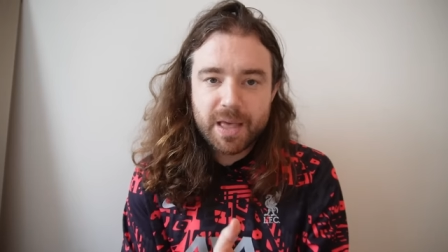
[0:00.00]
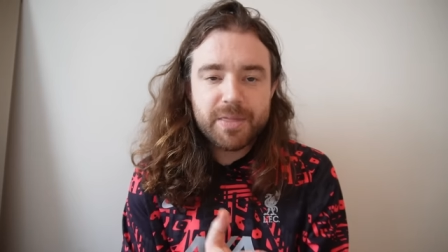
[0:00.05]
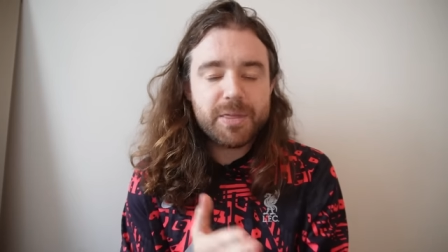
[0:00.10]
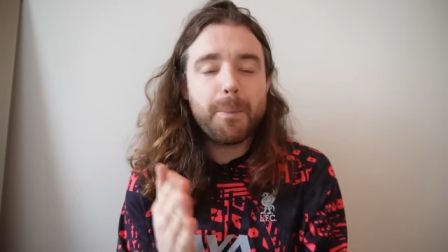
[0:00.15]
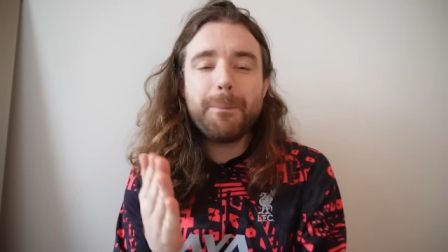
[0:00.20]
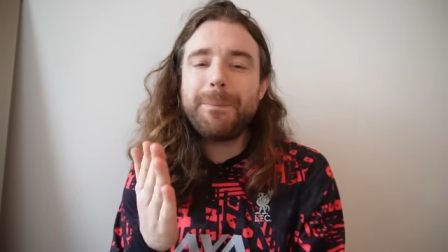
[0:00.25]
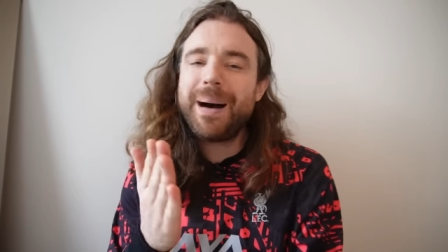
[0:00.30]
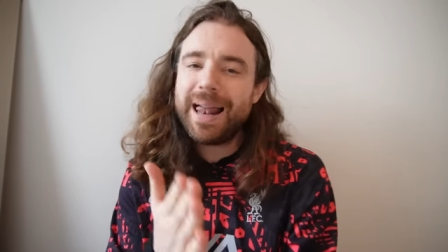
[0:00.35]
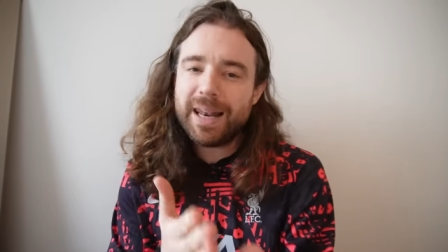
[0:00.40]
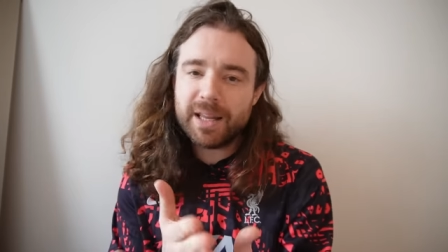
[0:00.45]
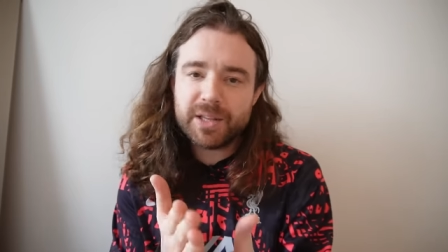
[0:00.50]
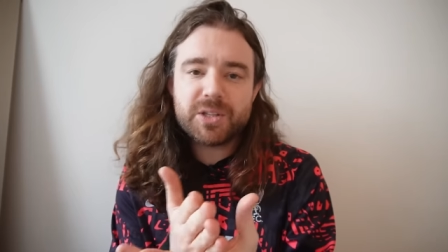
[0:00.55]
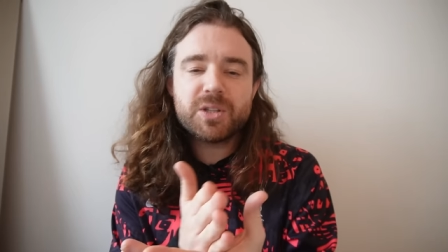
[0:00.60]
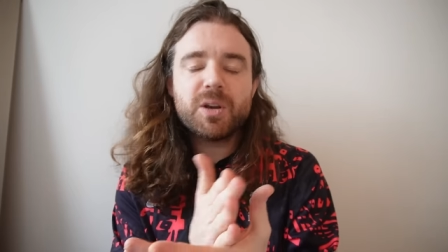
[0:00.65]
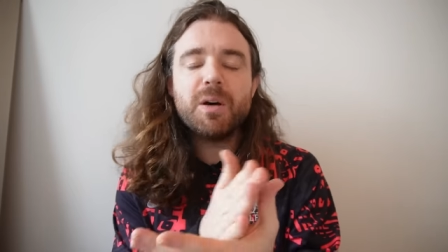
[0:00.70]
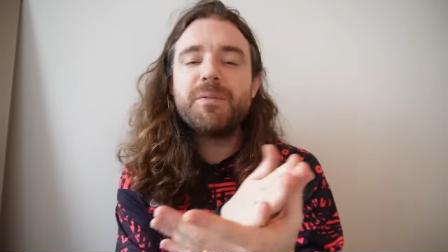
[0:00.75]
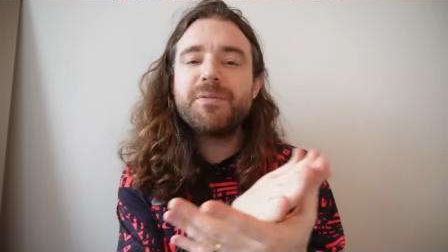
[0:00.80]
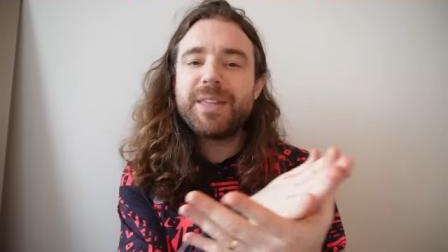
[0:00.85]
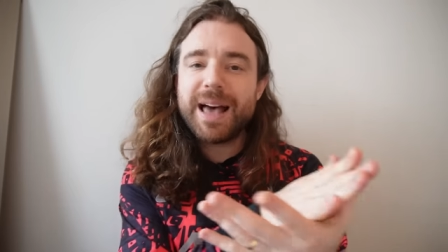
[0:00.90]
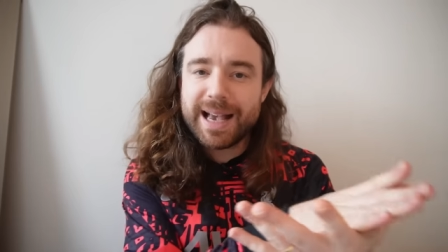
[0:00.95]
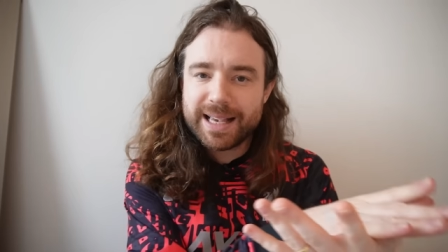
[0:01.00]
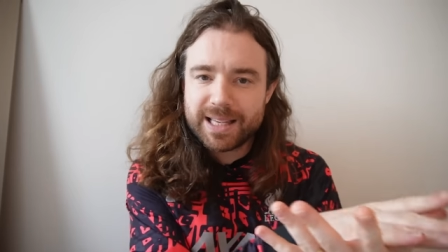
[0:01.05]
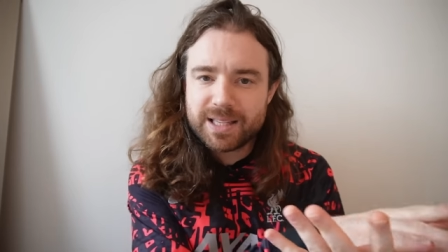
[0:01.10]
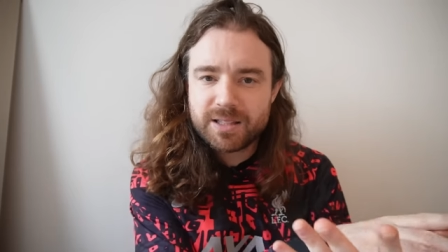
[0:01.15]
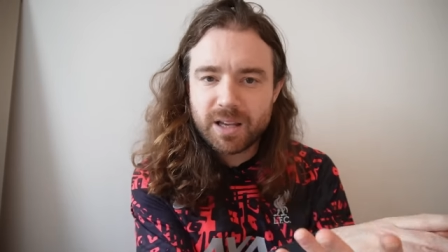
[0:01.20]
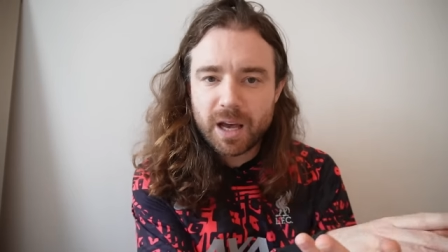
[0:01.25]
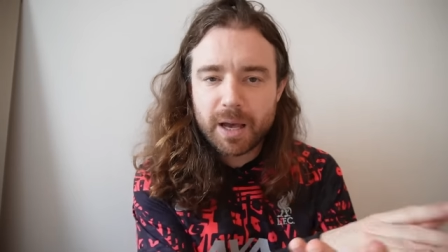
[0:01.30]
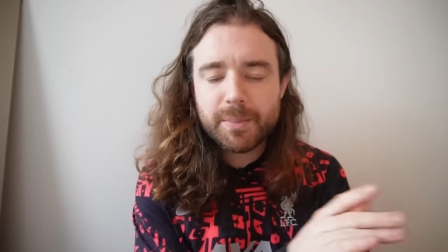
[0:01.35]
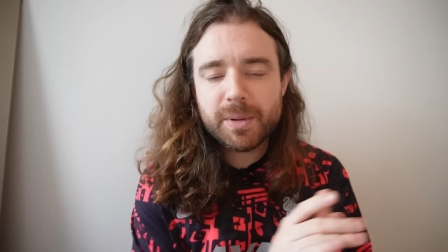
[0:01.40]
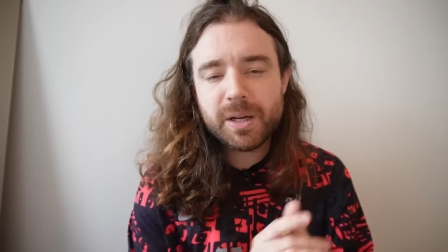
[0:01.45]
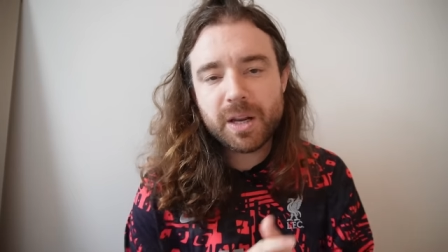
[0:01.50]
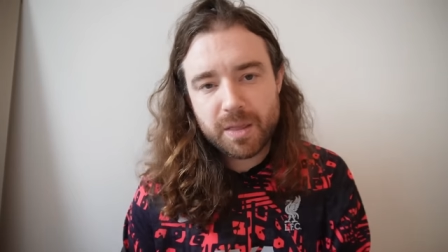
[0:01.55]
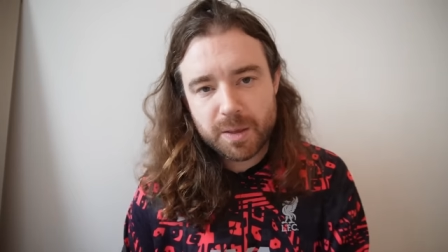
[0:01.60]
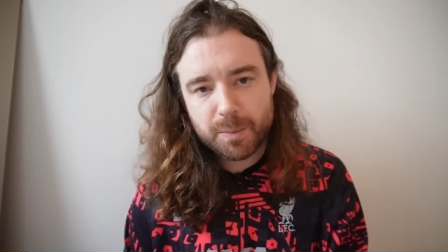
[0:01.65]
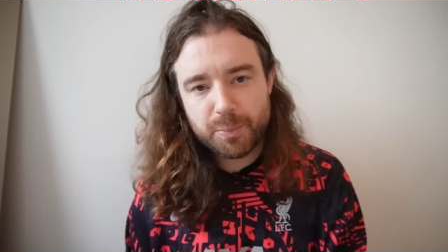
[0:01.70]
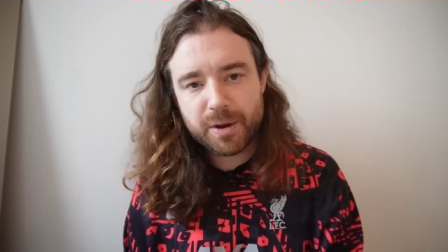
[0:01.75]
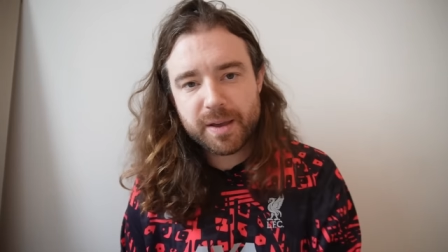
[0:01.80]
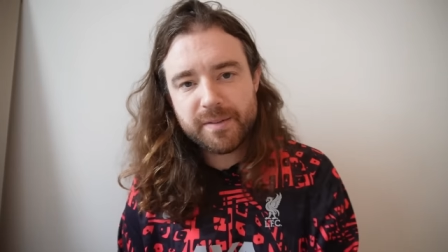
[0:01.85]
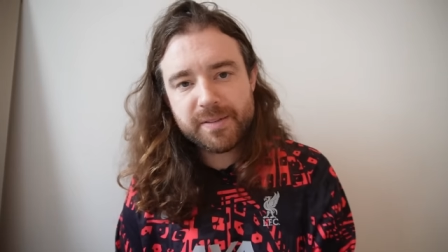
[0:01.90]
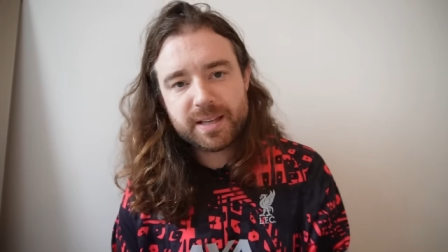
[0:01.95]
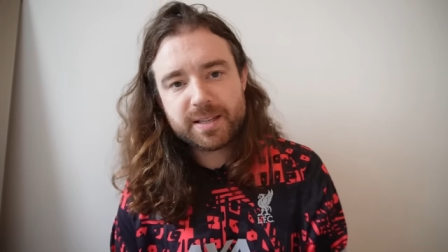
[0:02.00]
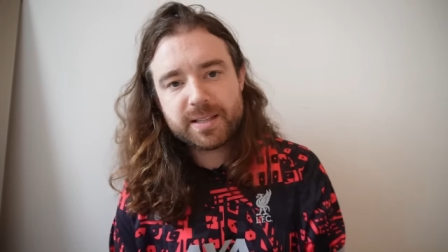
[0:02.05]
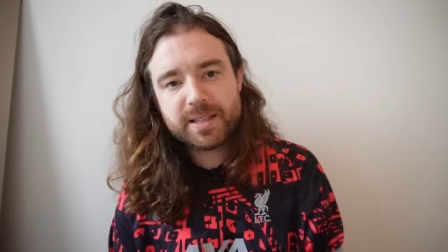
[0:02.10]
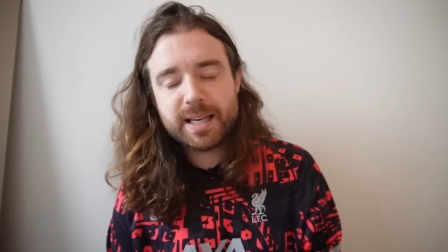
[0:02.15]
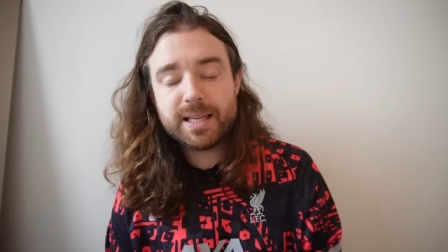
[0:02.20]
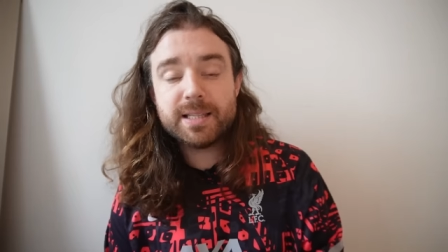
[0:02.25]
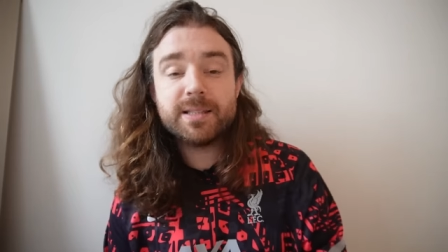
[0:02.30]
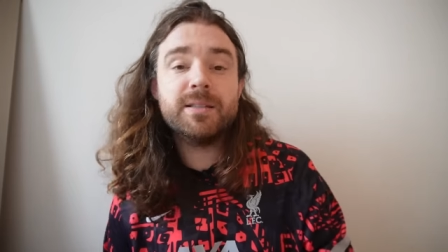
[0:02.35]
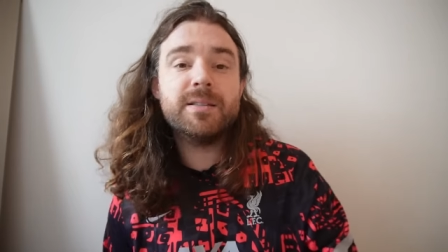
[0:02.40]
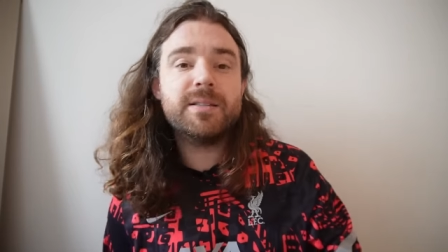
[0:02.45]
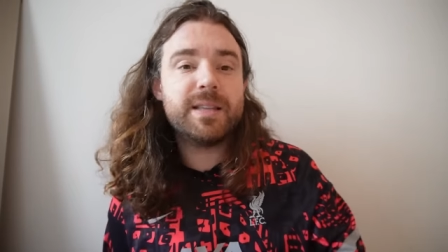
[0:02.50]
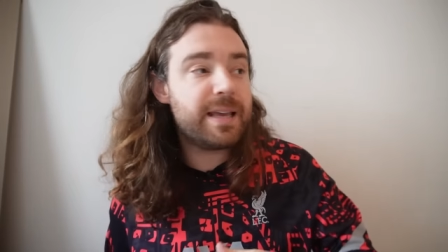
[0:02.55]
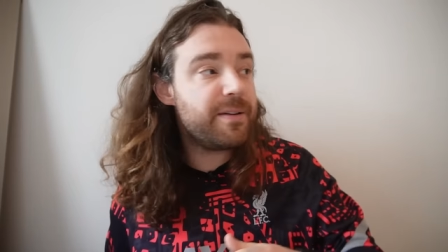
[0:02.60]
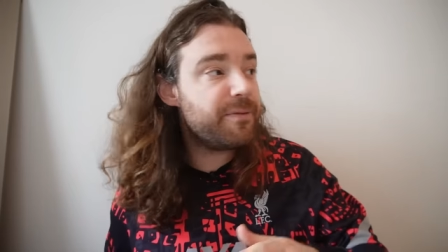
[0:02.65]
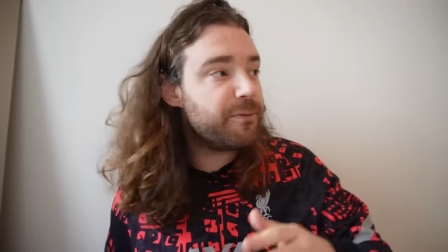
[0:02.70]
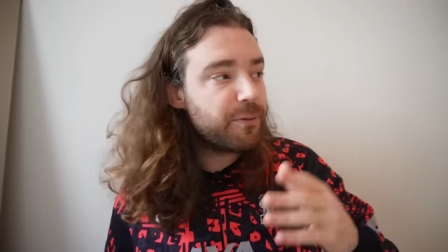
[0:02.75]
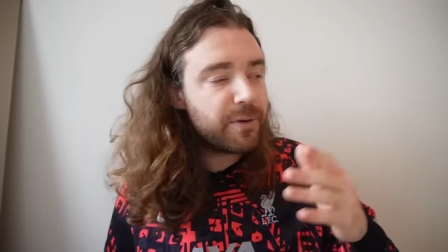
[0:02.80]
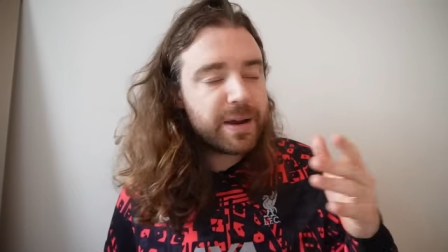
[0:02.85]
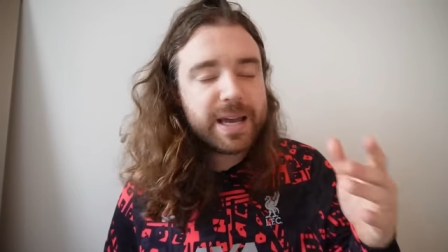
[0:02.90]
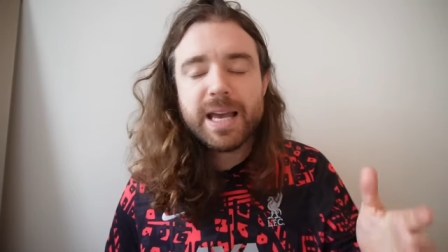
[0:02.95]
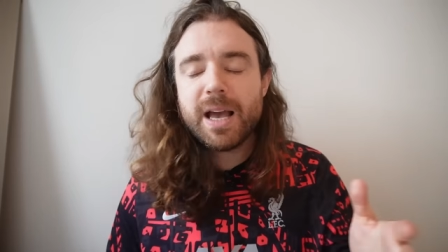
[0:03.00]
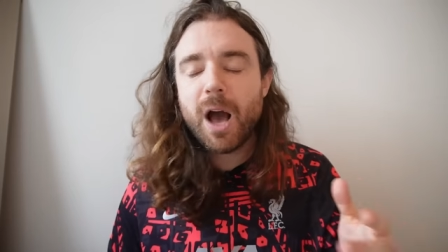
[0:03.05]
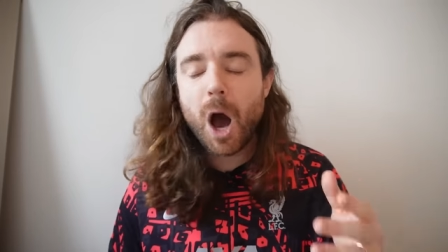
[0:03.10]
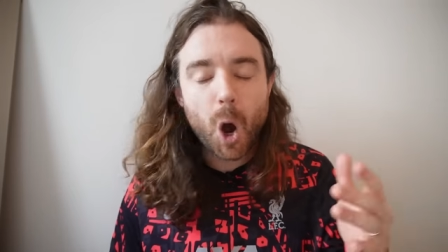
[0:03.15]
The balance of that excitement of the previous season, the free,